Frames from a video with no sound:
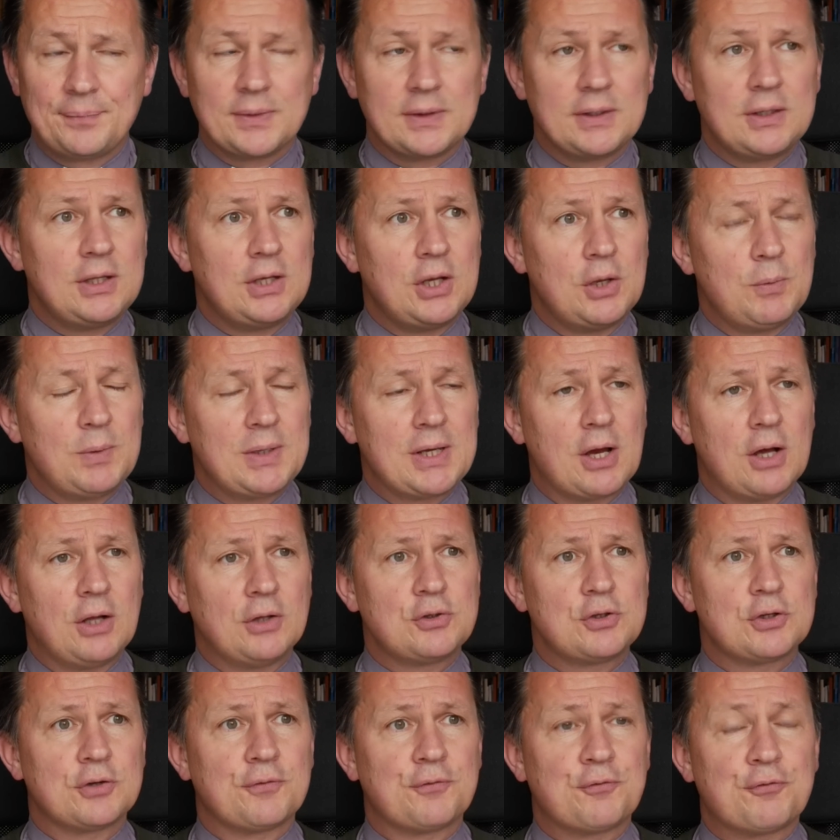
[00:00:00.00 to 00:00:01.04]
You know, we can't
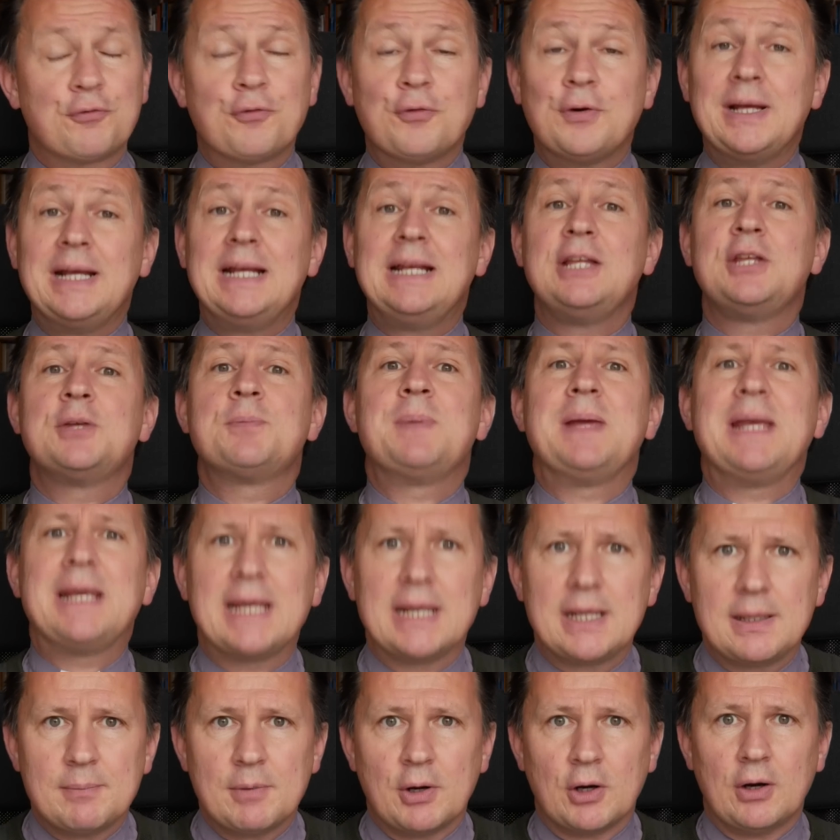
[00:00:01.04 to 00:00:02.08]
just freely speak
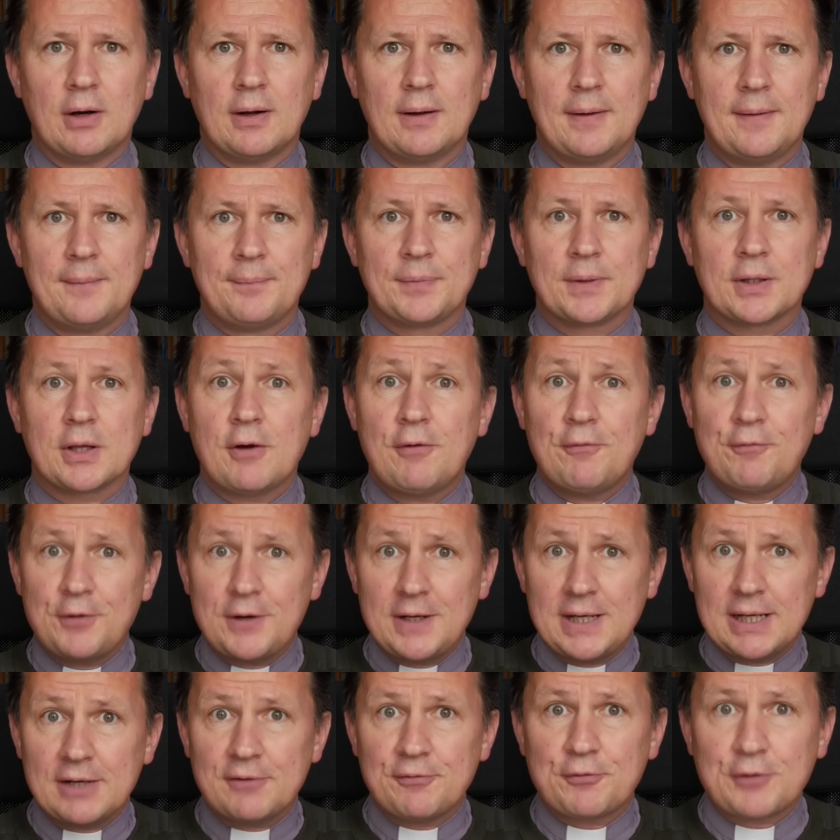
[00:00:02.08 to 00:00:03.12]
anymore. Can't
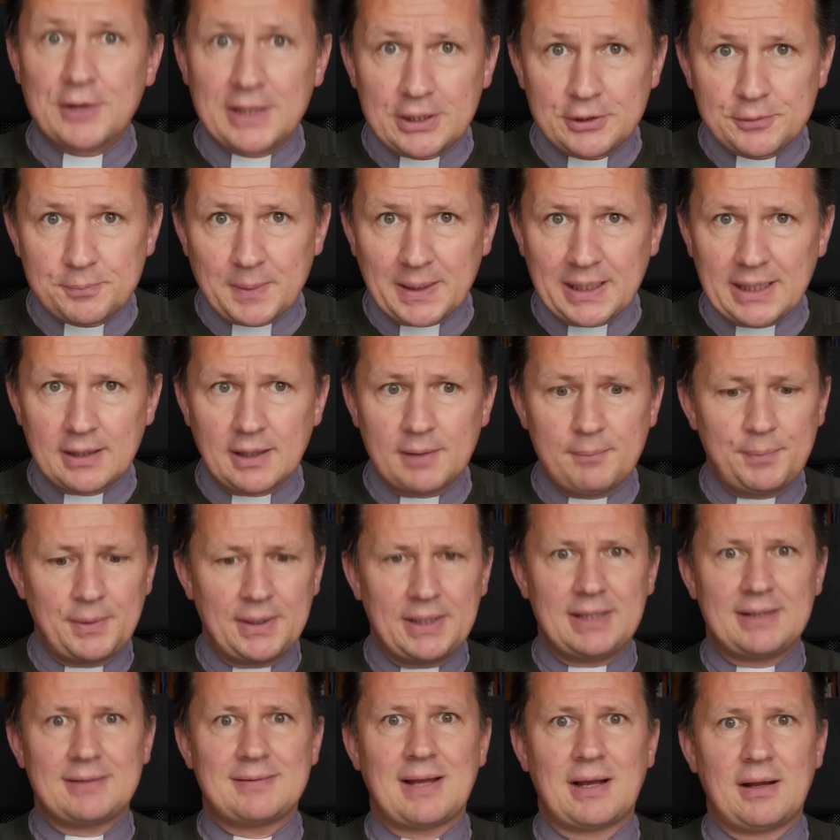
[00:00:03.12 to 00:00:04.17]
freely speak. I'm
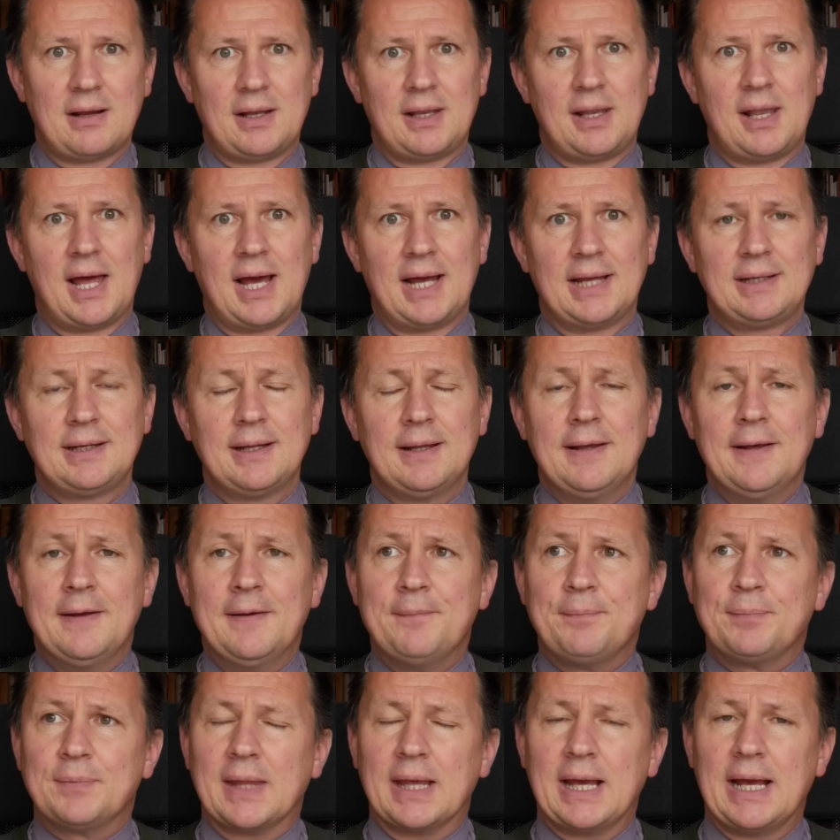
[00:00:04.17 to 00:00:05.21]
putting this out online.
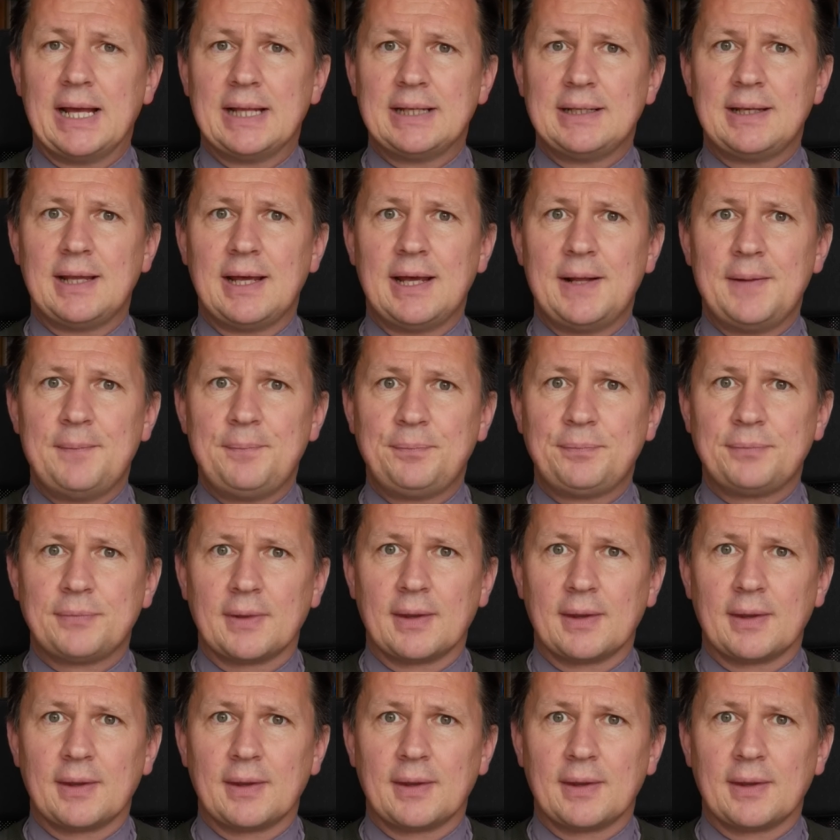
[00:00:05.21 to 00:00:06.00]
And